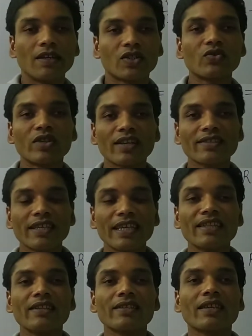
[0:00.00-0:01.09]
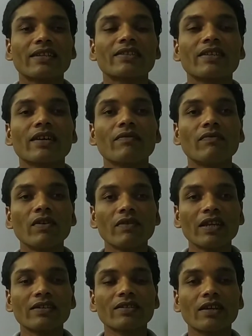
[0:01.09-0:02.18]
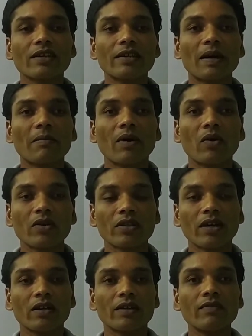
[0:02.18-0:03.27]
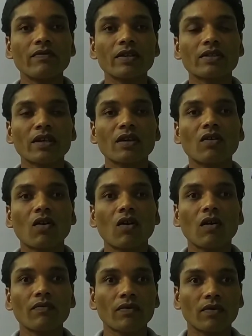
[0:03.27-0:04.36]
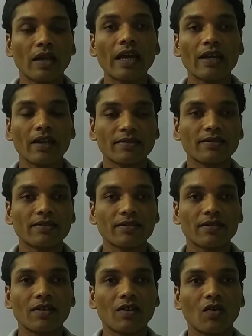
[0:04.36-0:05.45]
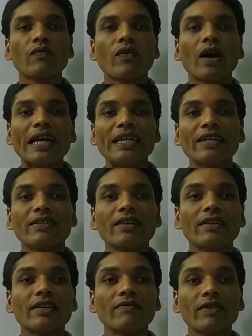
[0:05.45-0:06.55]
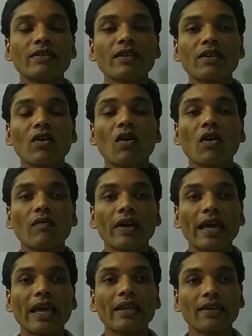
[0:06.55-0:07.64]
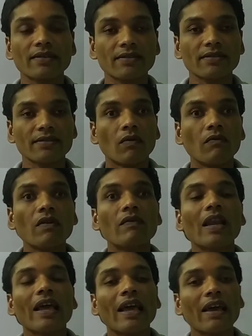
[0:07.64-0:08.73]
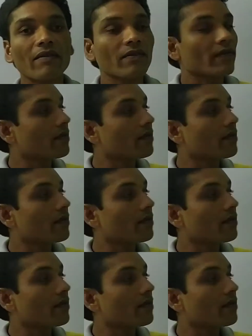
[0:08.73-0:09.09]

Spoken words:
Students, in this lecture, we will study about the division of errors. To find the division of errors, we will have